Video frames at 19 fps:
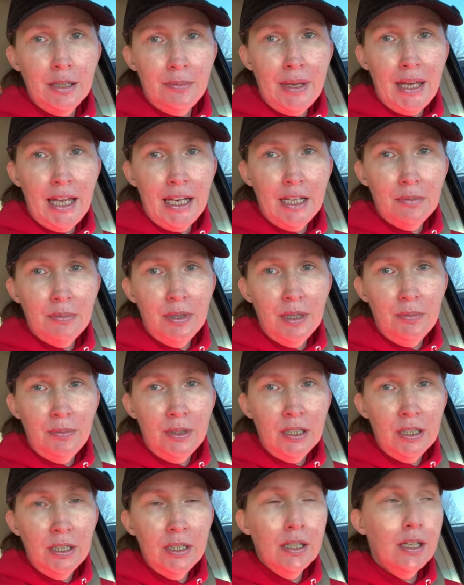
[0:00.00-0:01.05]
panic
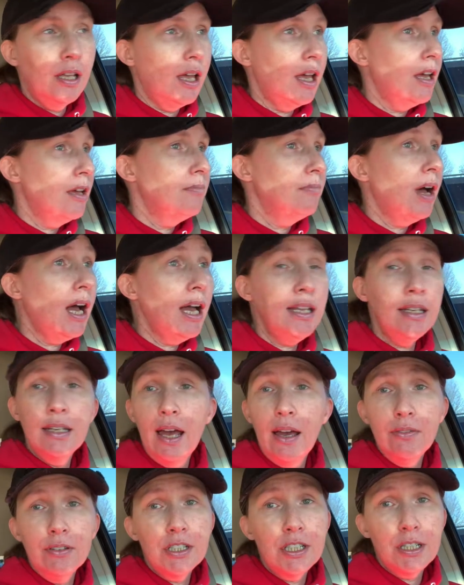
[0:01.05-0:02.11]
people. I
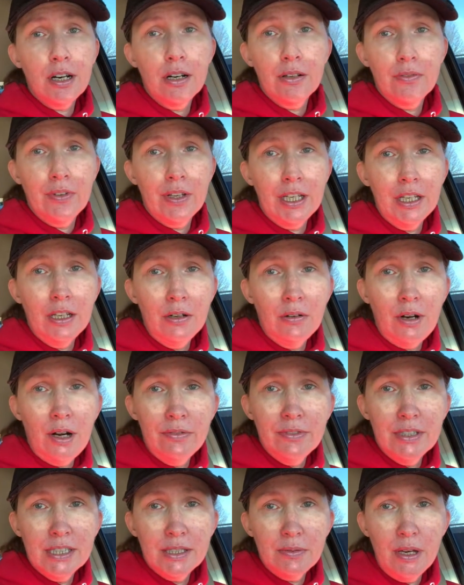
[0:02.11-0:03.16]
never start a video off
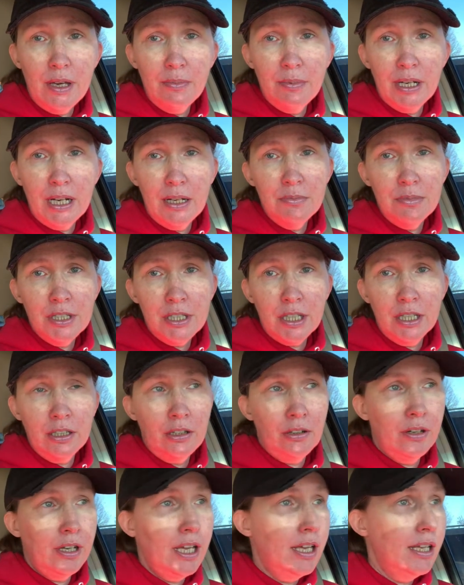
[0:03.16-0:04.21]
this way, but I'm just going to
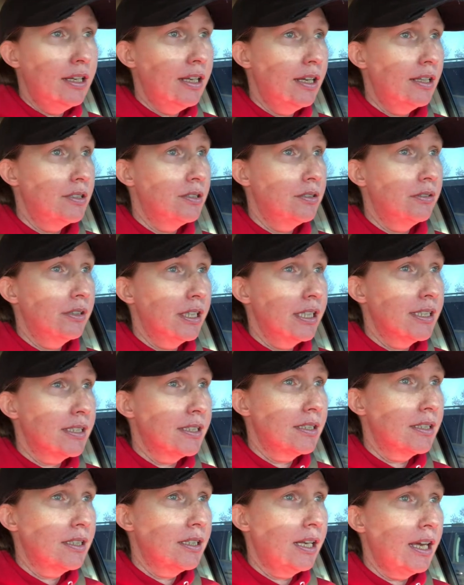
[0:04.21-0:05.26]
go ahead and do
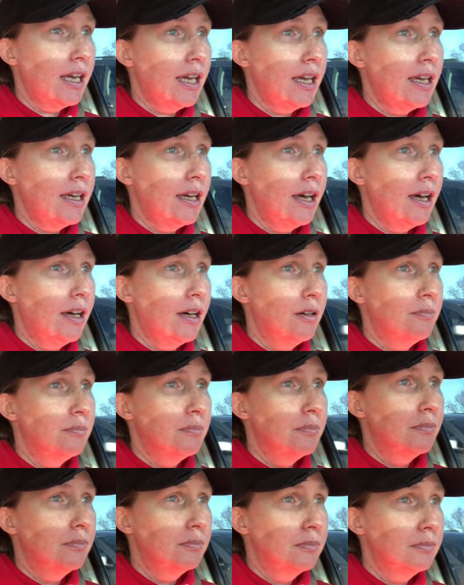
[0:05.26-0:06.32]
this today
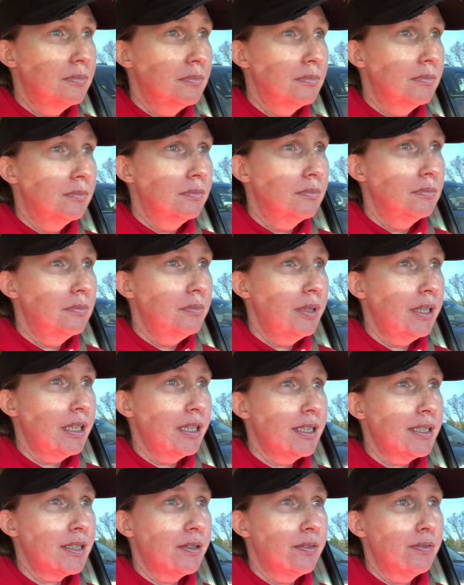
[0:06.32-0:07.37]

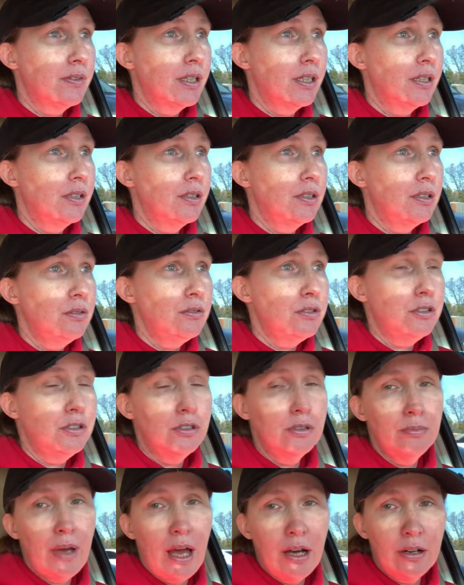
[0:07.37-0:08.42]
because of the
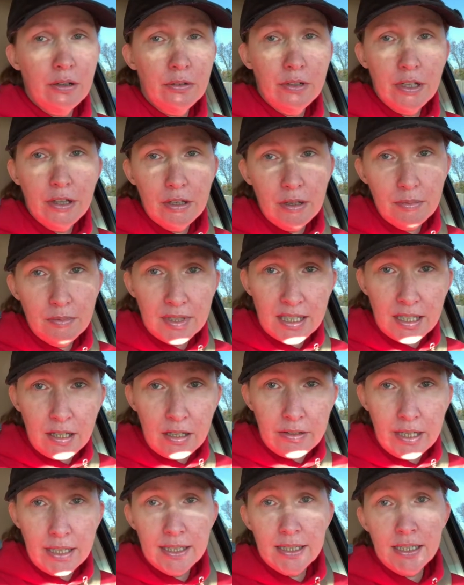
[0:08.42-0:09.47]
YouTube algorithms and all
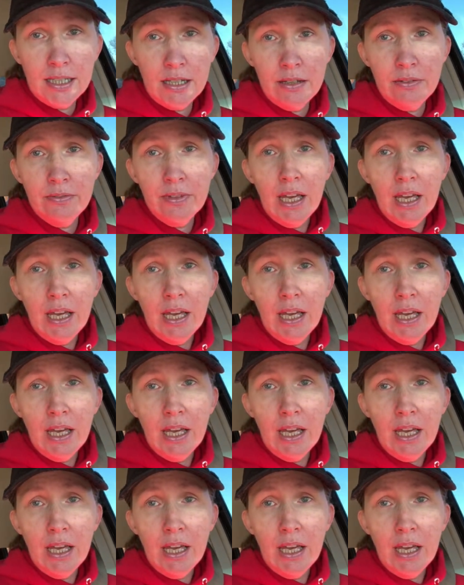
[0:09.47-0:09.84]
that stuff.